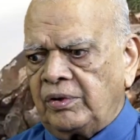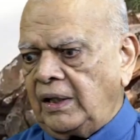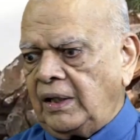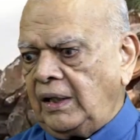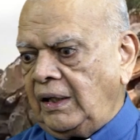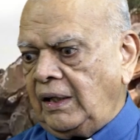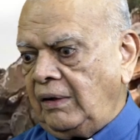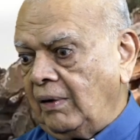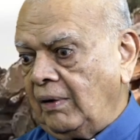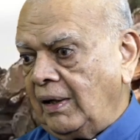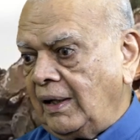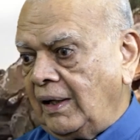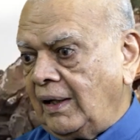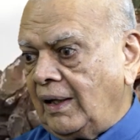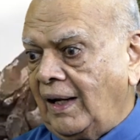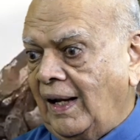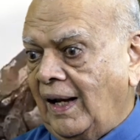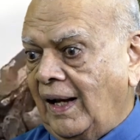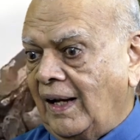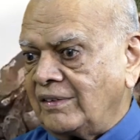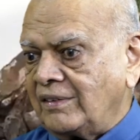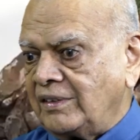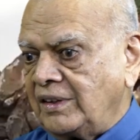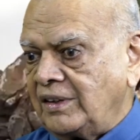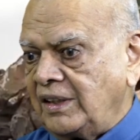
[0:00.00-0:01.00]
and he went and
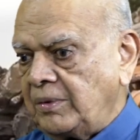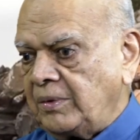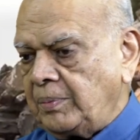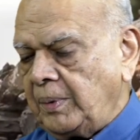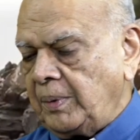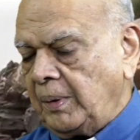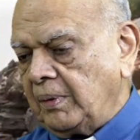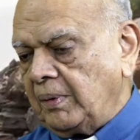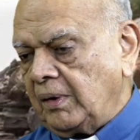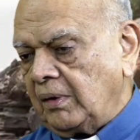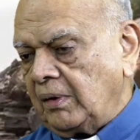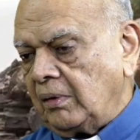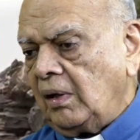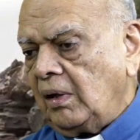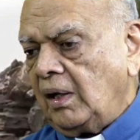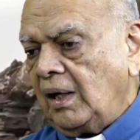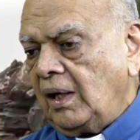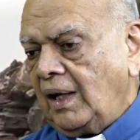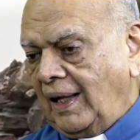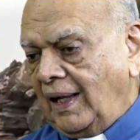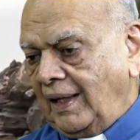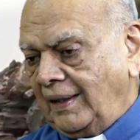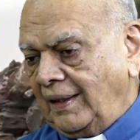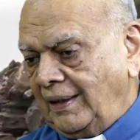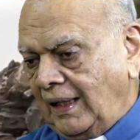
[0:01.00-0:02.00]
asked these people,
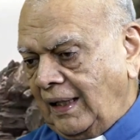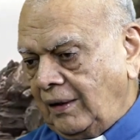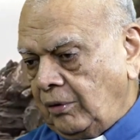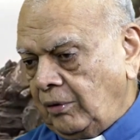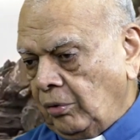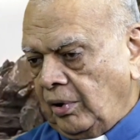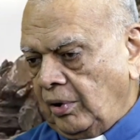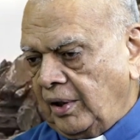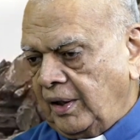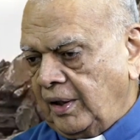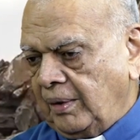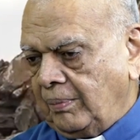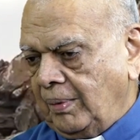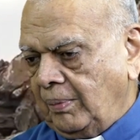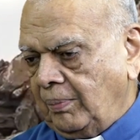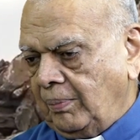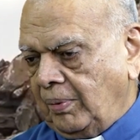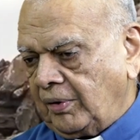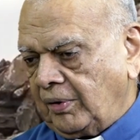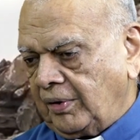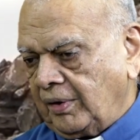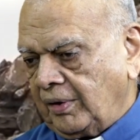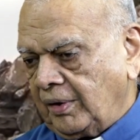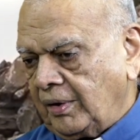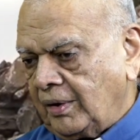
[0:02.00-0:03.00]
and they told him
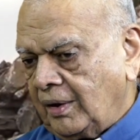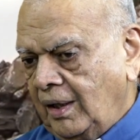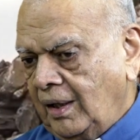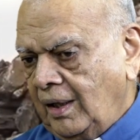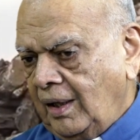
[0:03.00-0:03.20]
about it.